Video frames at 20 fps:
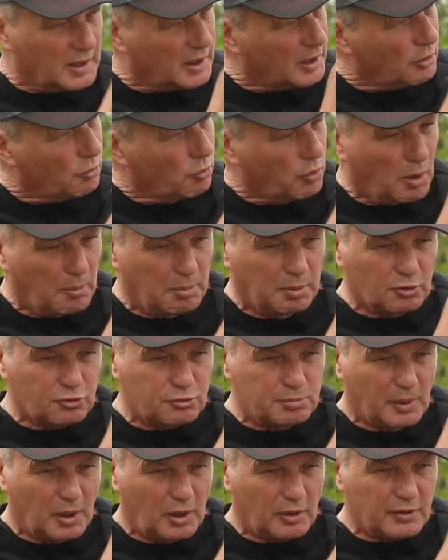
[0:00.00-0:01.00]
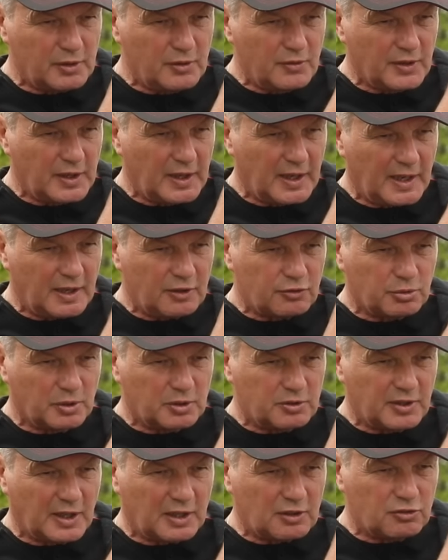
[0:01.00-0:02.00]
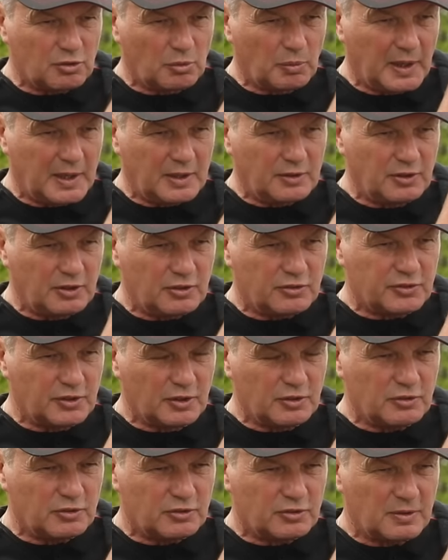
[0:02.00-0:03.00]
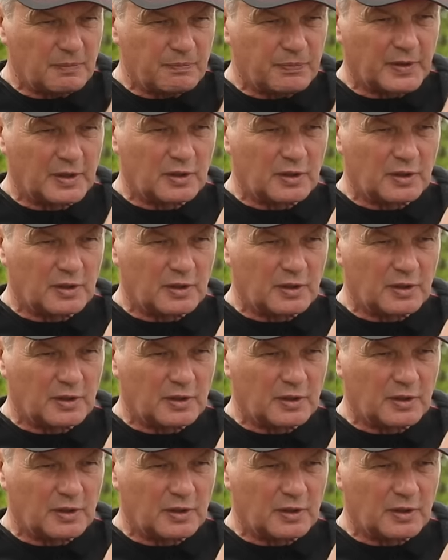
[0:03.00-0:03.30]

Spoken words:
it wobbles more in the air, so it takes away distance.